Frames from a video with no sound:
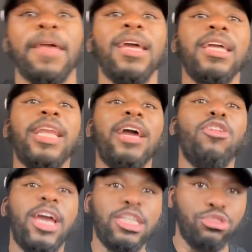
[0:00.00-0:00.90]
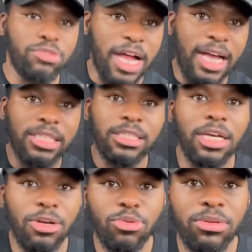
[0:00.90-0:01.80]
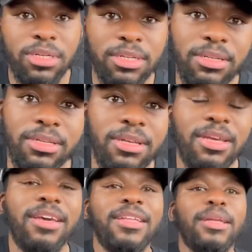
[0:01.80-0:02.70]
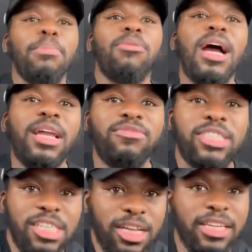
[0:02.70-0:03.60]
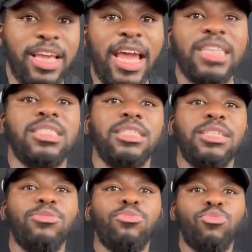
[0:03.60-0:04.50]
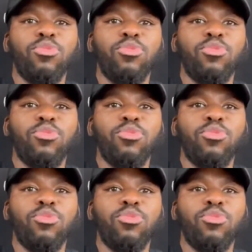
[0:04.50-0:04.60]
Now, as you guys know, the Bride of Chucky actually,